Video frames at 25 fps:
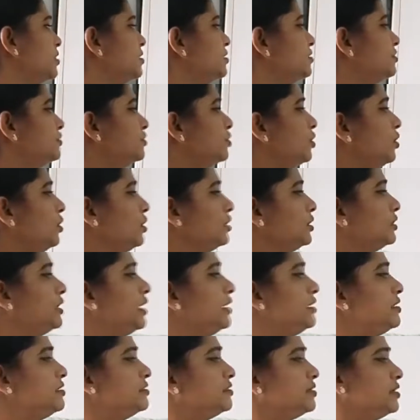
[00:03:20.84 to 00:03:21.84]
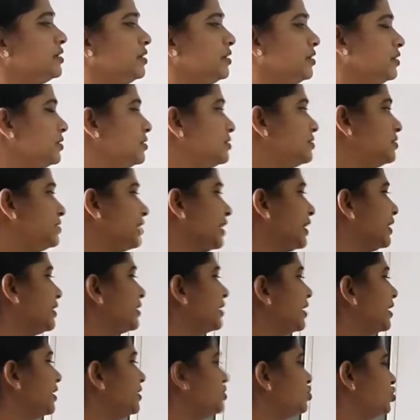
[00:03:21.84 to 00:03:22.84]
So that is the second
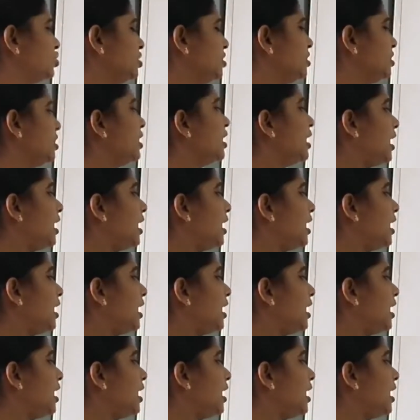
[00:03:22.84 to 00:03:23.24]
condition.